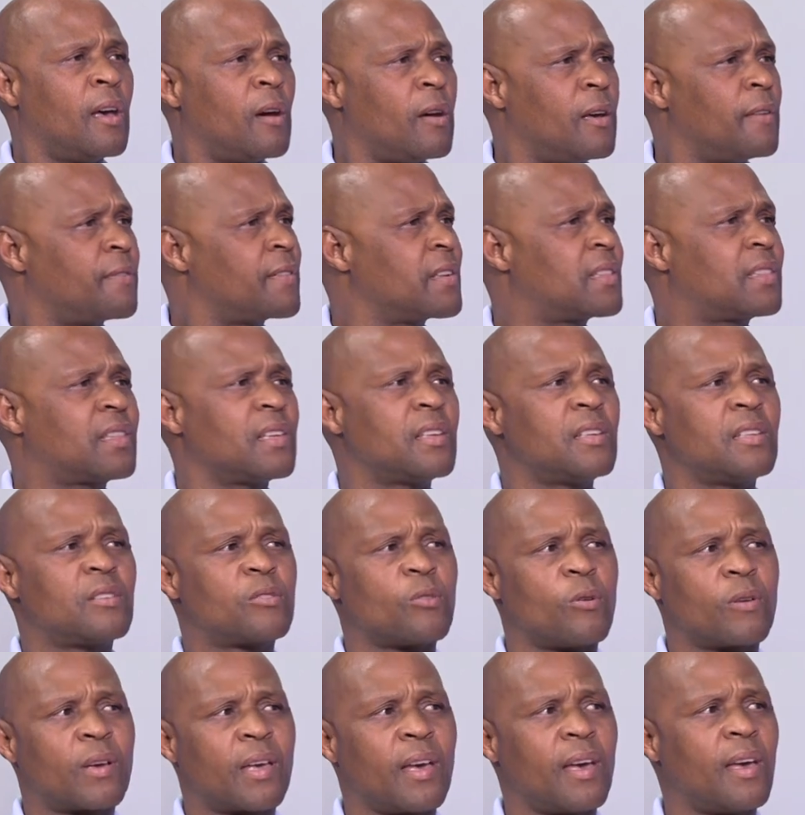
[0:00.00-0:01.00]
everything
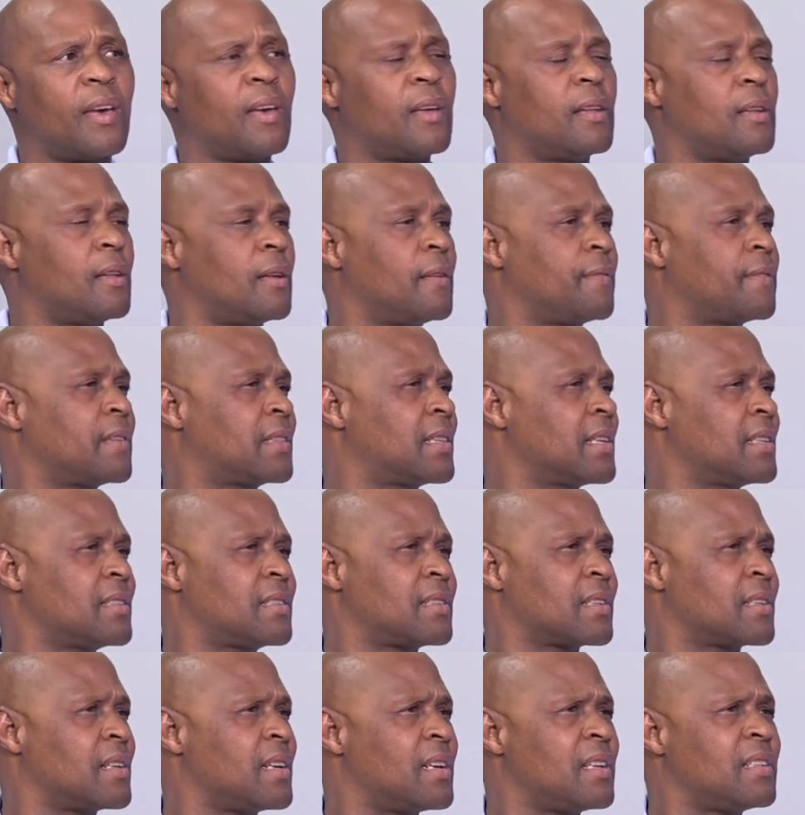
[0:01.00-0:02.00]
is okay and
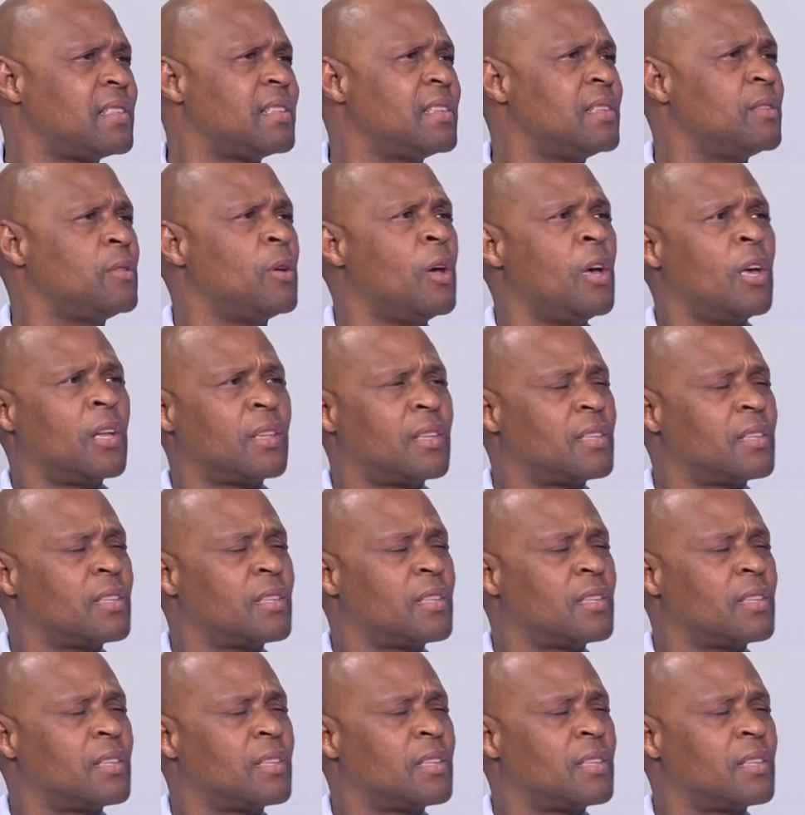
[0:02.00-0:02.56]
everything's ready.